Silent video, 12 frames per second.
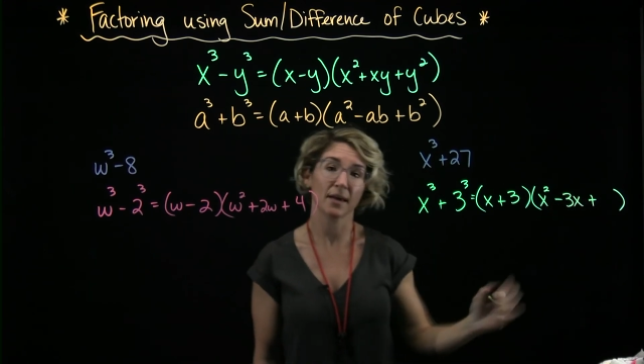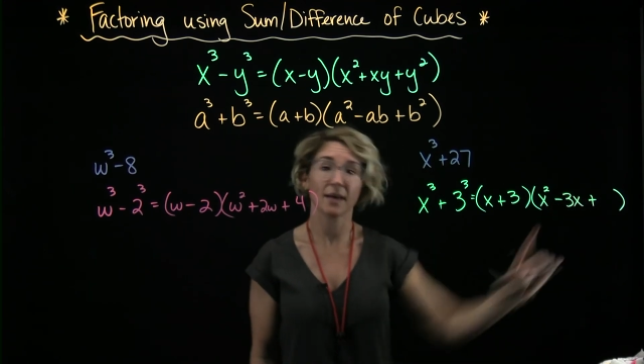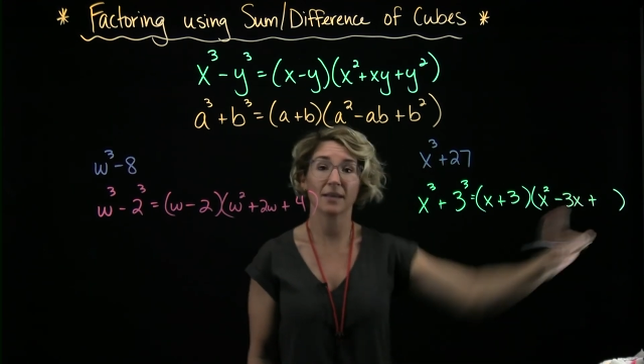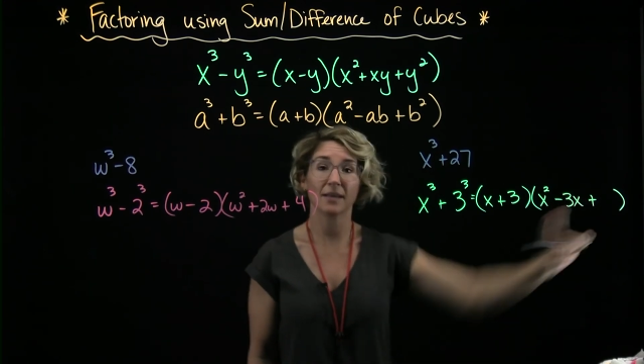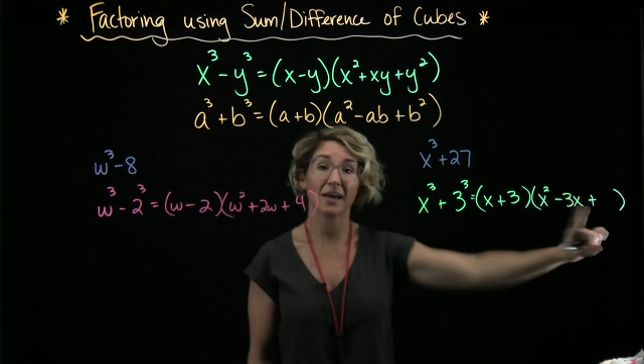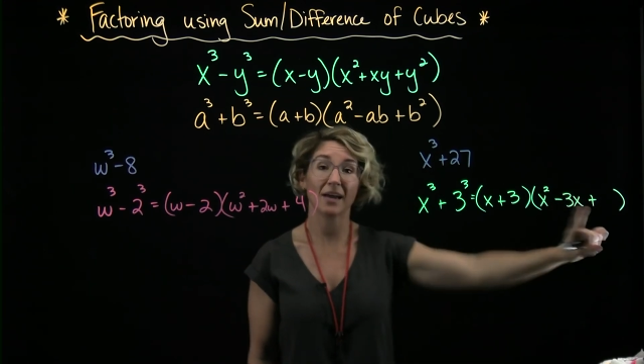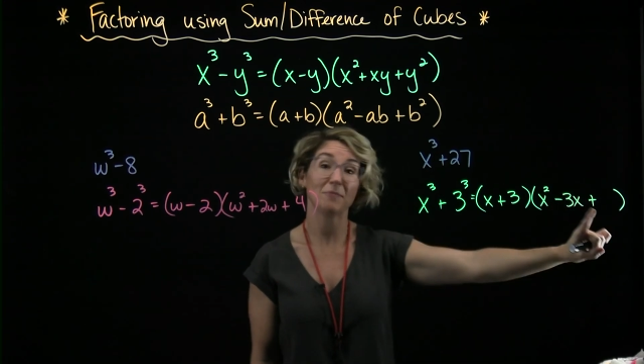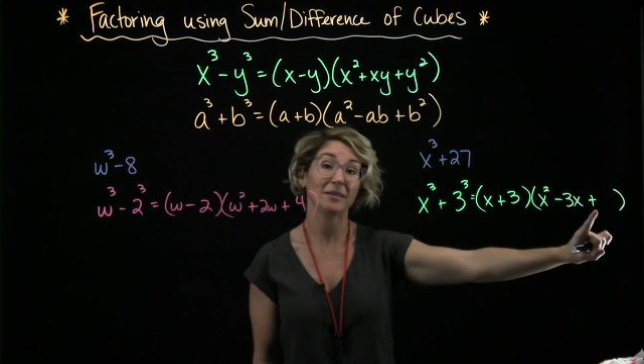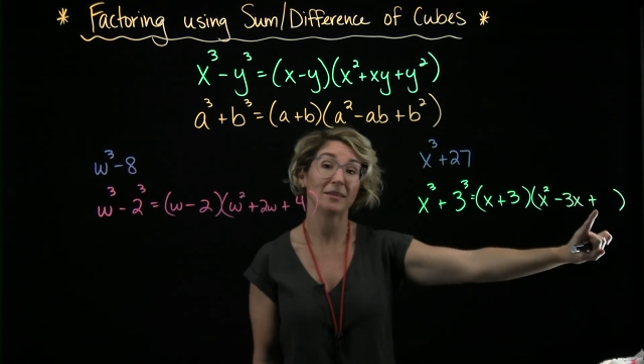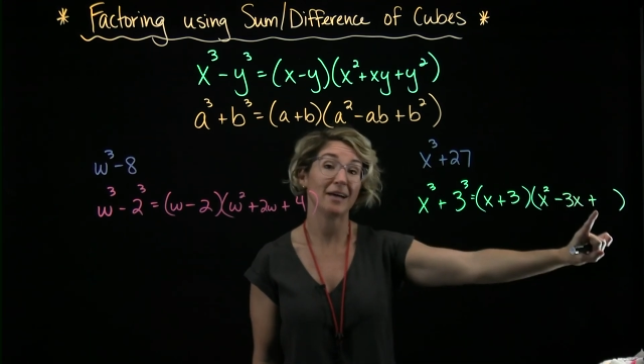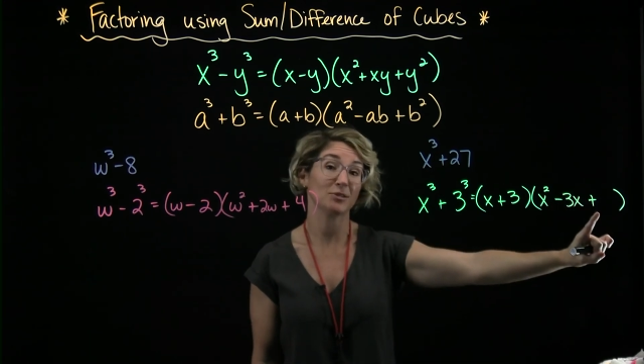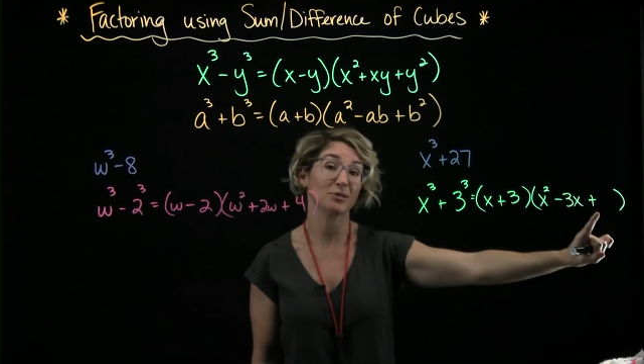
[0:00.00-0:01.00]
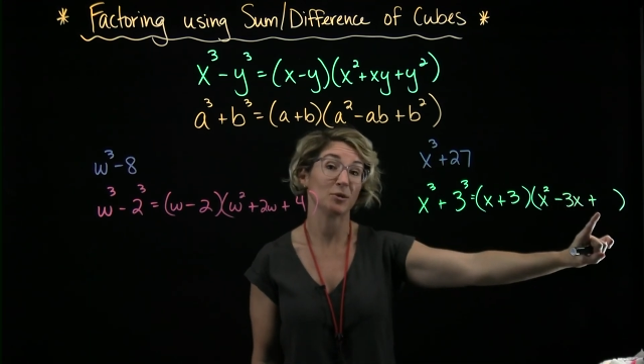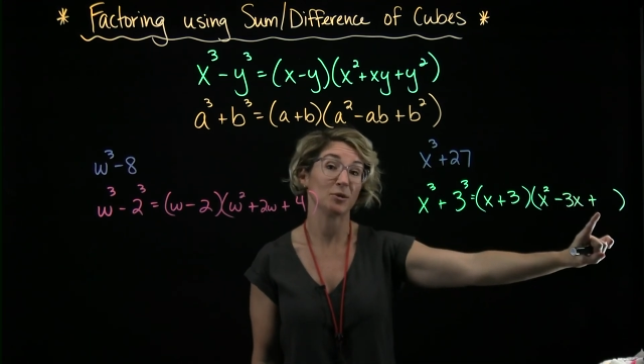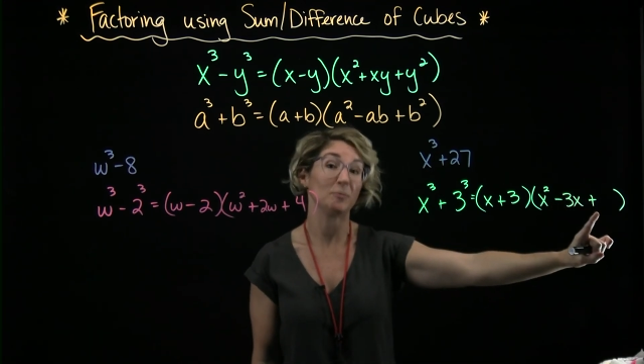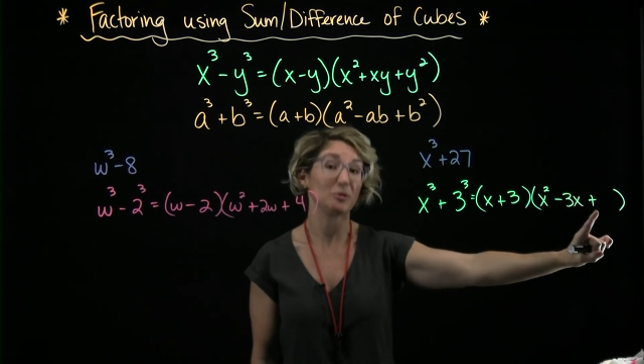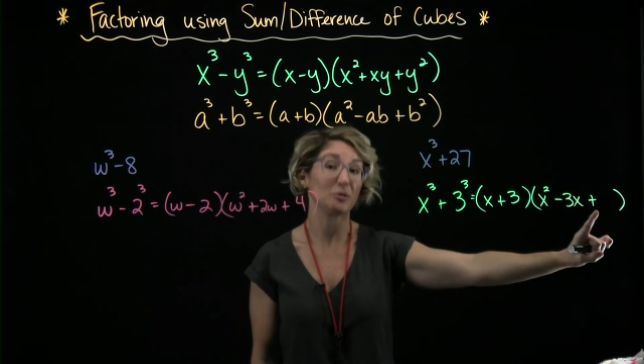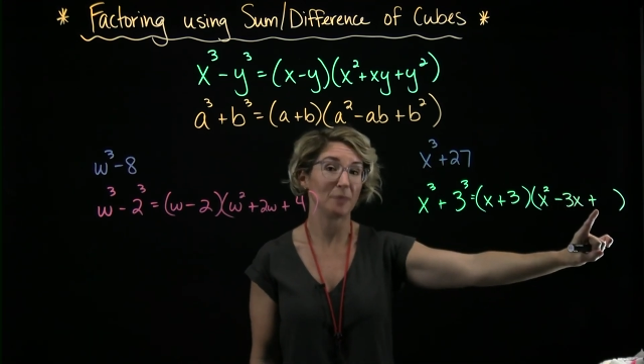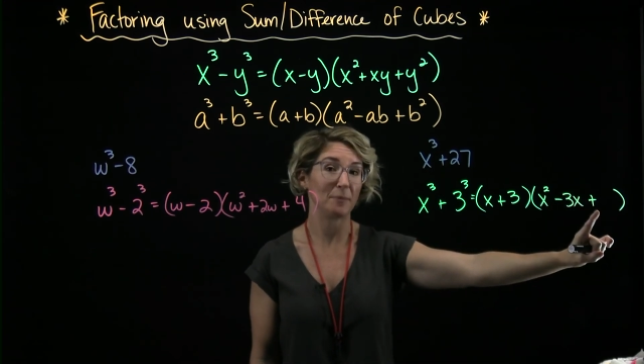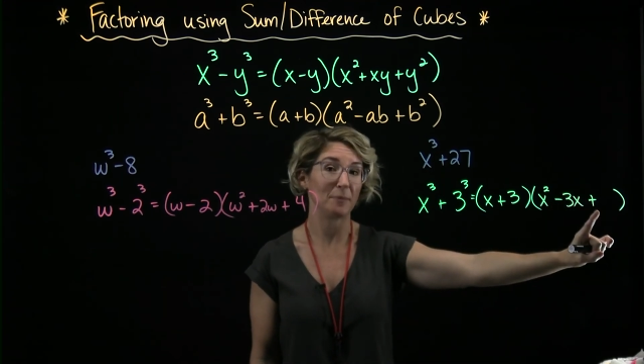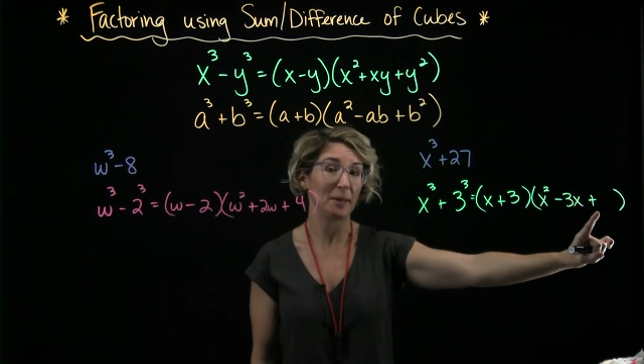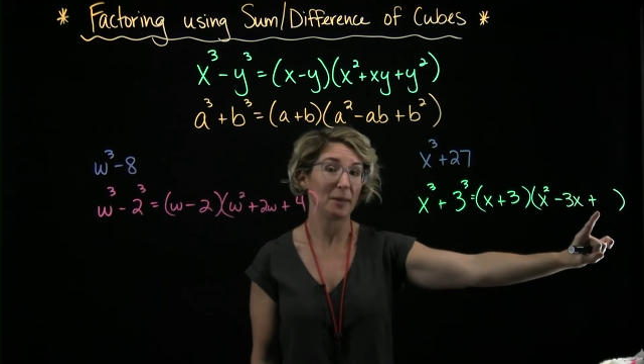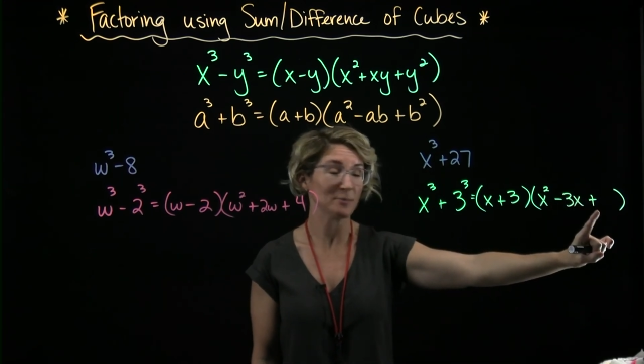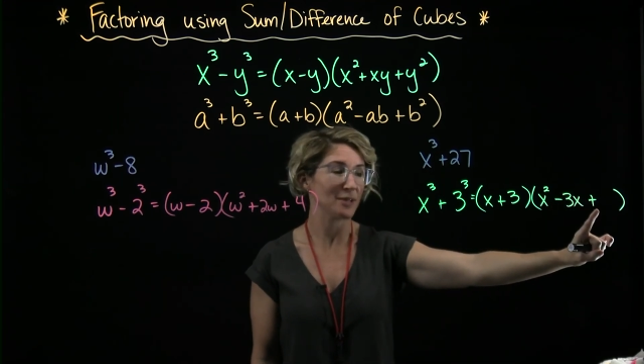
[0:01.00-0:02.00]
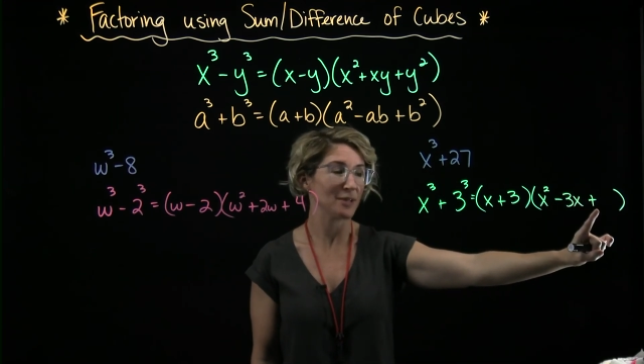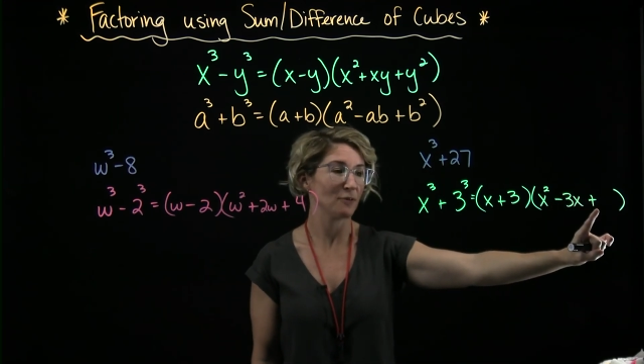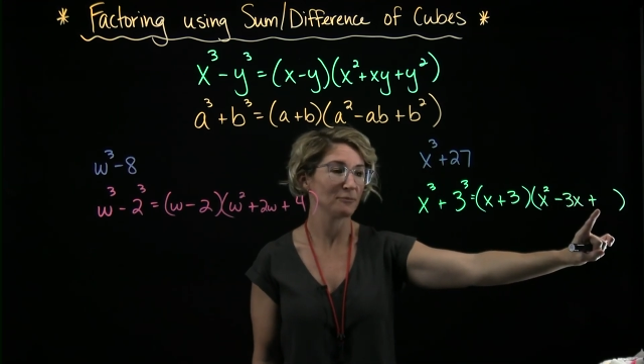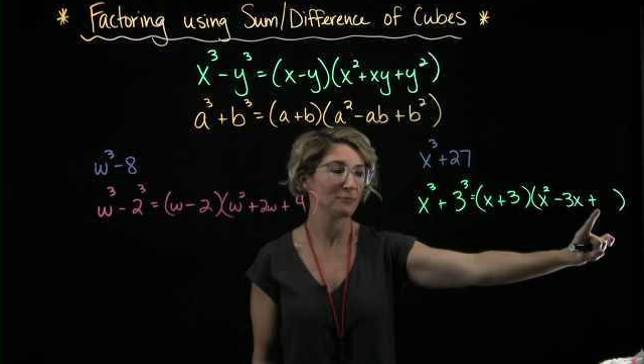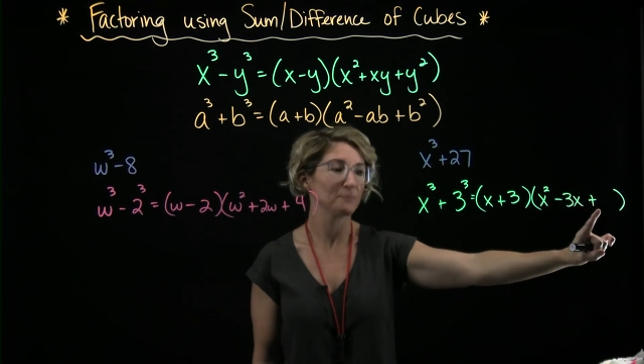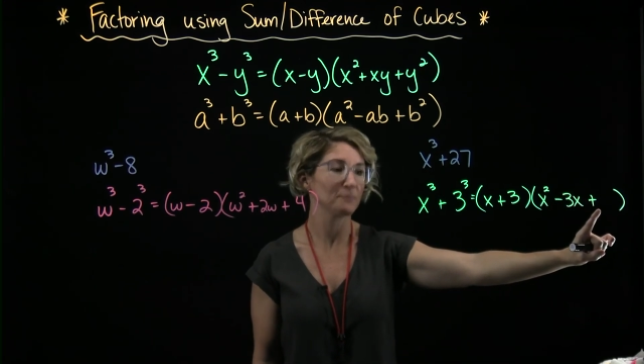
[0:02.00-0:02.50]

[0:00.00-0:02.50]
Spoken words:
And then I have my last term multiplied by himself,